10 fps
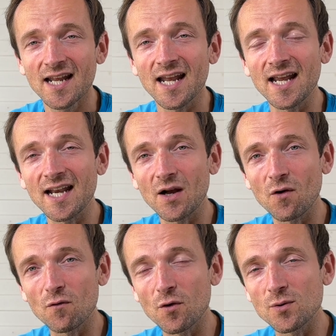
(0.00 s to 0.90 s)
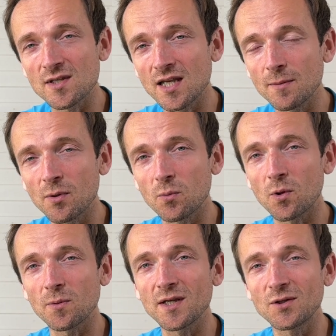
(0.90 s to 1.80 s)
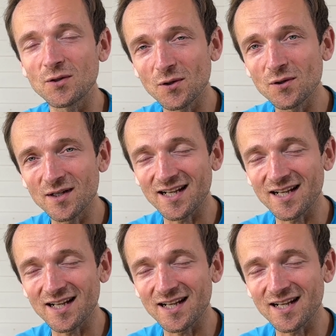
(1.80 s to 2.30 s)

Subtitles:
in our routine. But what we don't